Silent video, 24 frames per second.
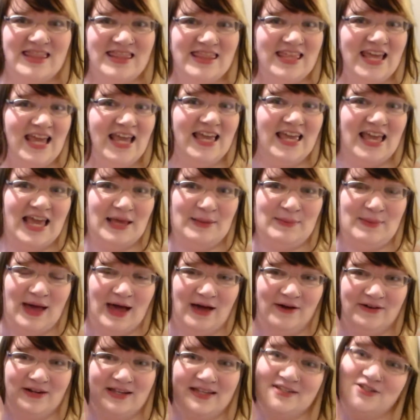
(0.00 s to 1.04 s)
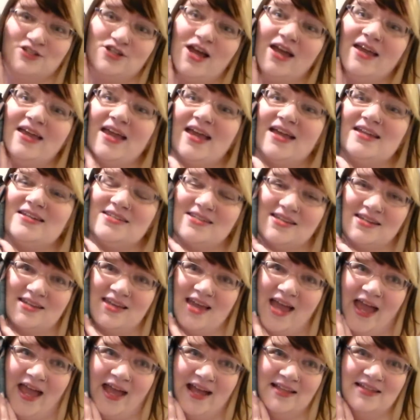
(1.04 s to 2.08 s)
they came out in
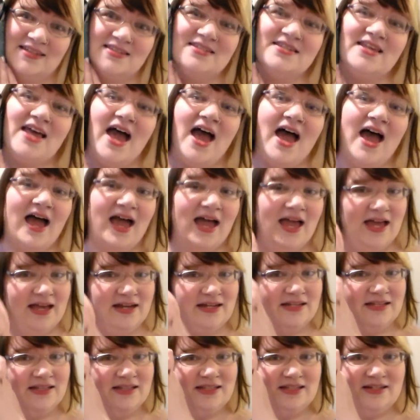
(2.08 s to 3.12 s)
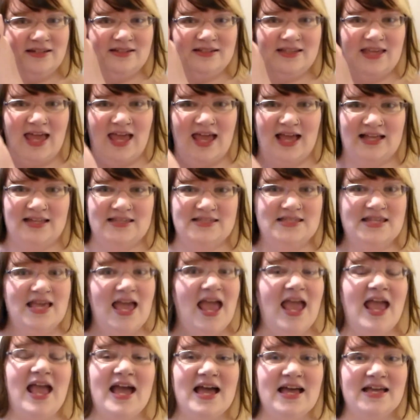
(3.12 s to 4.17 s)
gigantic cans and little cans,
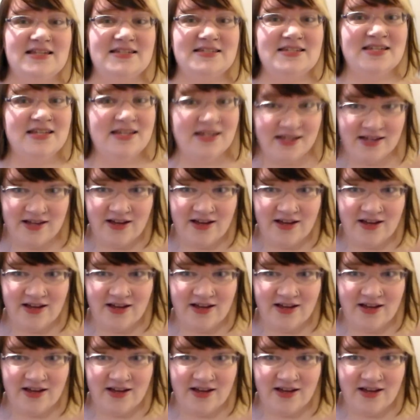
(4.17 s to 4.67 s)
and